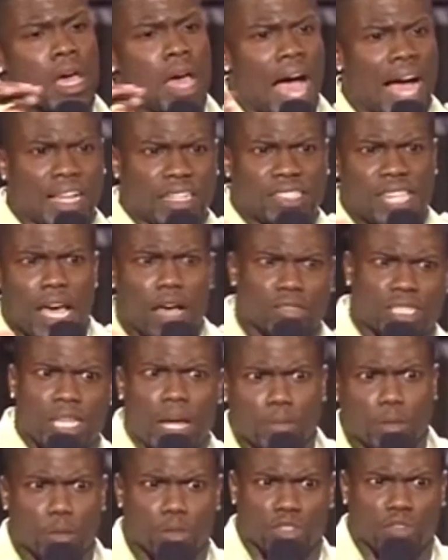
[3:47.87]
I could tell
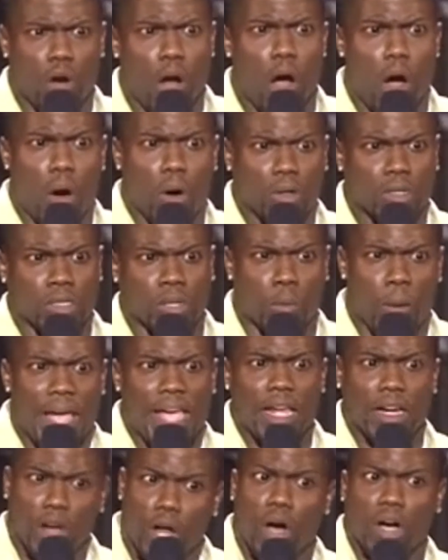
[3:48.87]
something was wrong, the way
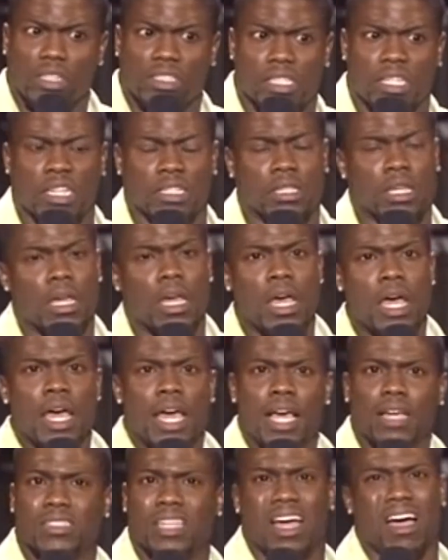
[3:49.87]
he looked, because
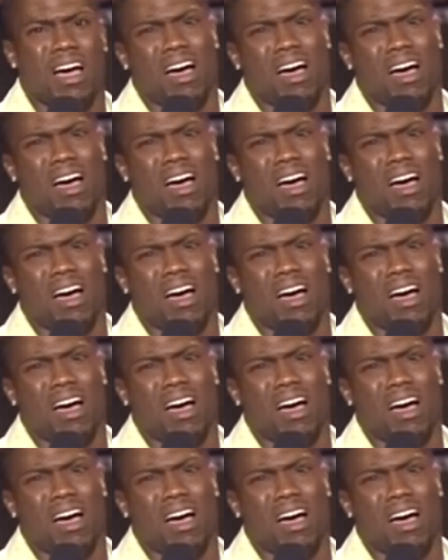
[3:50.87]
he was like,